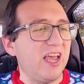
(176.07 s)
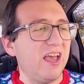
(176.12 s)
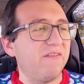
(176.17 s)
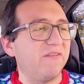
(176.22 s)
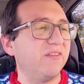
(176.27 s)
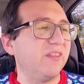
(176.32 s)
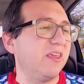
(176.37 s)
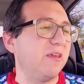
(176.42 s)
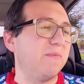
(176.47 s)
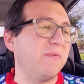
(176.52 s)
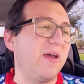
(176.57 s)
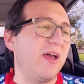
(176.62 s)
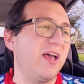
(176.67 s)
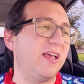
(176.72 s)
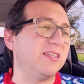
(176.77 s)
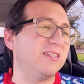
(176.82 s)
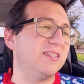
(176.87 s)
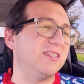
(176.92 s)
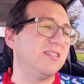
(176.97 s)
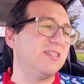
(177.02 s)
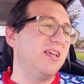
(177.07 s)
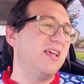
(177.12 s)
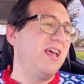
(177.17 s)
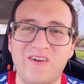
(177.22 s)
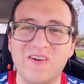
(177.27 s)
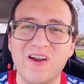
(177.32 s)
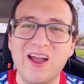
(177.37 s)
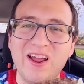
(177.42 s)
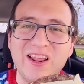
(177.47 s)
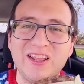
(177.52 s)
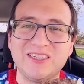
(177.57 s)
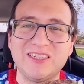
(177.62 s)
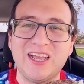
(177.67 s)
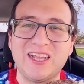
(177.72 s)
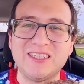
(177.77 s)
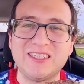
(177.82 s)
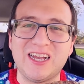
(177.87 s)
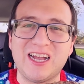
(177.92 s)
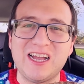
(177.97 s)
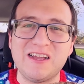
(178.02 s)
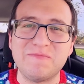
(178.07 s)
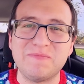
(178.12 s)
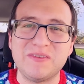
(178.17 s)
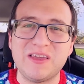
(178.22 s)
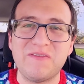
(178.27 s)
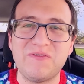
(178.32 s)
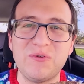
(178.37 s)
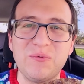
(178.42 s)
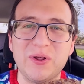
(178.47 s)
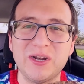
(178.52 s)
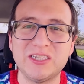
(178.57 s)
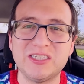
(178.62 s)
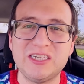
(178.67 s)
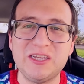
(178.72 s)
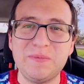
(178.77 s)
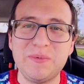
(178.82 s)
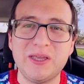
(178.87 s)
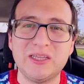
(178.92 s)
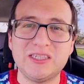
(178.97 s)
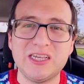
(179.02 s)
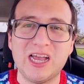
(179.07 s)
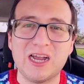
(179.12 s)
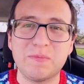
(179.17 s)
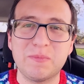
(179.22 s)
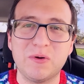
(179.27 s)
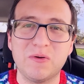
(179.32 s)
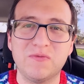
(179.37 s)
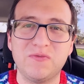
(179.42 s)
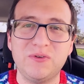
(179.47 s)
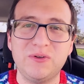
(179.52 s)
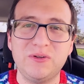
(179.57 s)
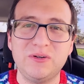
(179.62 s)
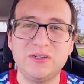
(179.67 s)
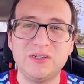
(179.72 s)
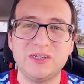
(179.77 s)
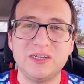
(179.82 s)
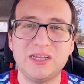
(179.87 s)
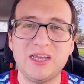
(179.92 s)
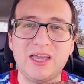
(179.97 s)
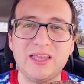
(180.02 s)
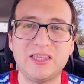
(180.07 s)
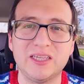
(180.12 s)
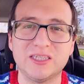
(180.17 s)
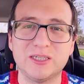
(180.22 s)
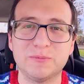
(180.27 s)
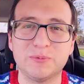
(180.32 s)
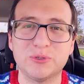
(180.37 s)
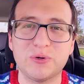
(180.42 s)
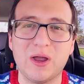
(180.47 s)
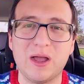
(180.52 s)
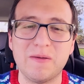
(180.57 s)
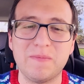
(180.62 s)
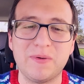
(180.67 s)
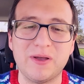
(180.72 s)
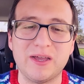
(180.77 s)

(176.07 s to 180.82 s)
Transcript: definitely passes. All right, it's that time. If you wanna see me attack more food, hit the subscribe